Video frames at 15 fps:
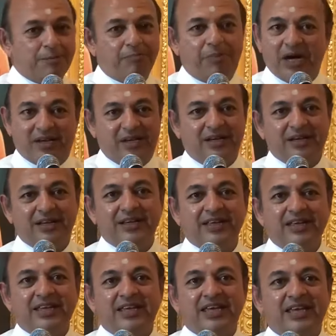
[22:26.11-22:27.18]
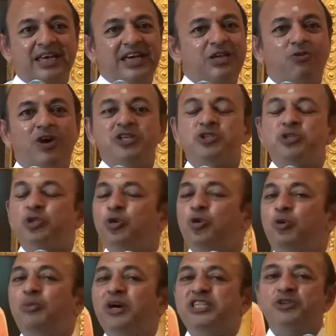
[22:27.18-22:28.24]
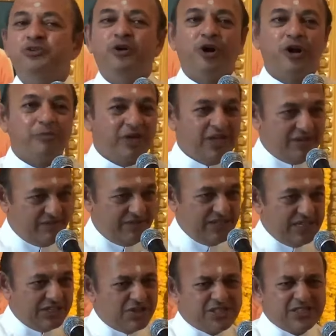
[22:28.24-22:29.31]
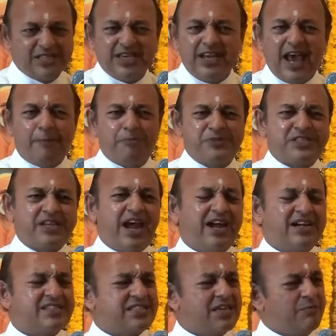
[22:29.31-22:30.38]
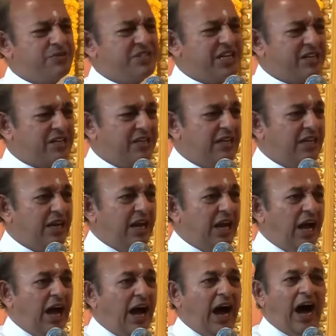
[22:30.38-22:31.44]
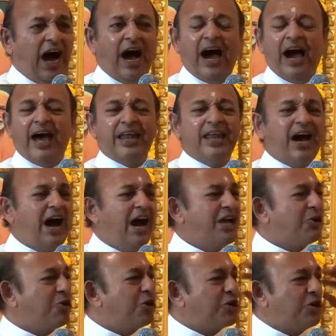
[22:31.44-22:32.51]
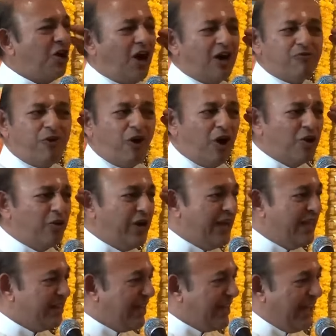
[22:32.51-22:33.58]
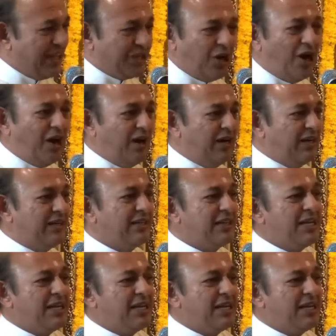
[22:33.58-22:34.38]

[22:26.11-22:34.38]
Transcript: But it was too much for me. It was such an abstract subject, and I could not follow anything at all.